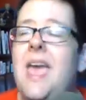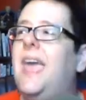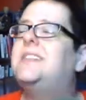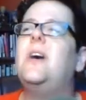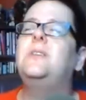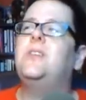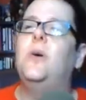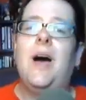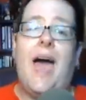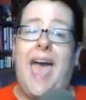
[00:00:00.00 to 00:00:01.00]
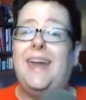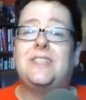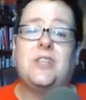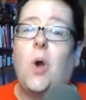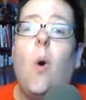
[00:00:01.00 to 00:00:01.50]
It's also at
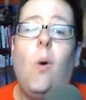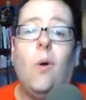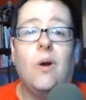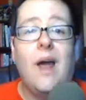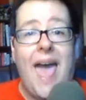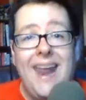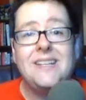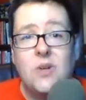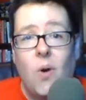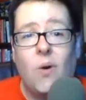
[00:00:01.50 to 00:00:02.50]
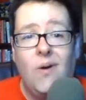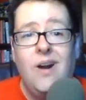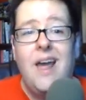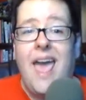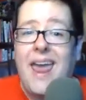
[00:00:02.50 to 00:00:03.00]
its core,
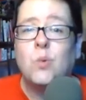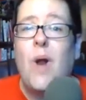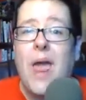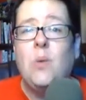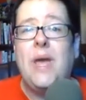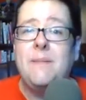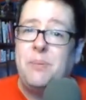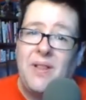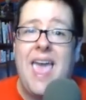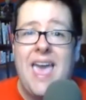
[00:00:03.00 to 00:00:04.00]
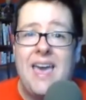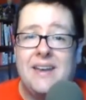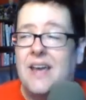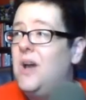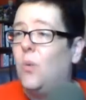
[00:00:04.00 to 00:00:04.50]
a right-wing
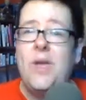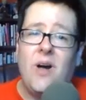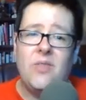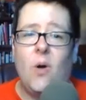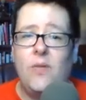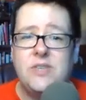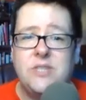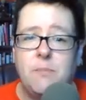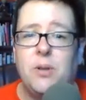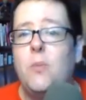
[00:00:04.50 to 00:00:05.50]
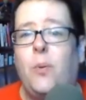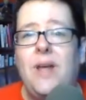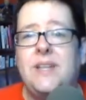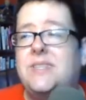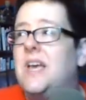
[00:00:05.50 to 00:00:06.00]
plan. We all know this. The
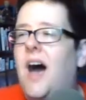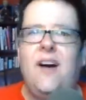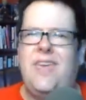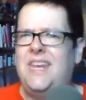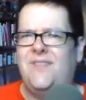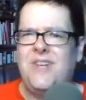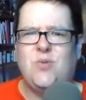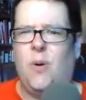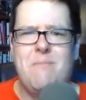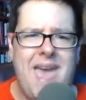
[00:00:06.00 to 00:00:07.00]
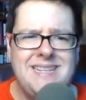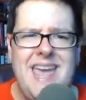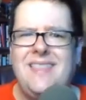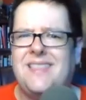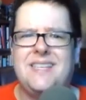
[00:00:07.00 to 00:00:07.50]
blueprints of the individual
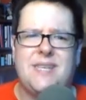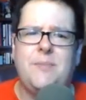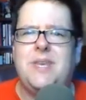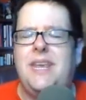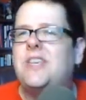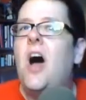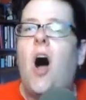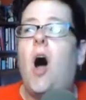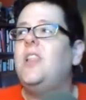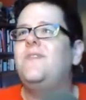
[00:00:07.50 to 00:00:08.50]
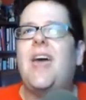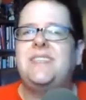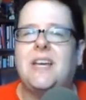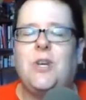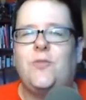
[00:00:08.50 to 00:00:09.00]
mandate, the subsidies, all of that
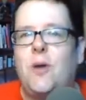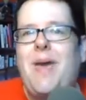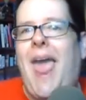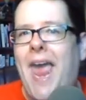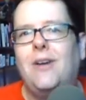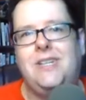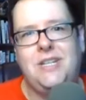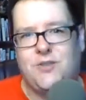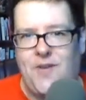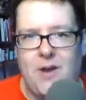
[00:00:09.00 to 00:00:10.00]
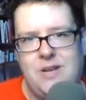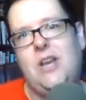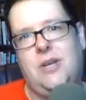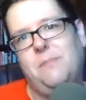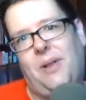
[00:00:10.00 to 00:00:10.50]
is actually from a Heritage
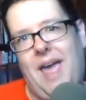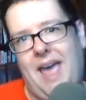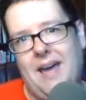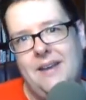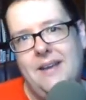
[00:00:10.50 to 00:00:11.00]
Foundation plan.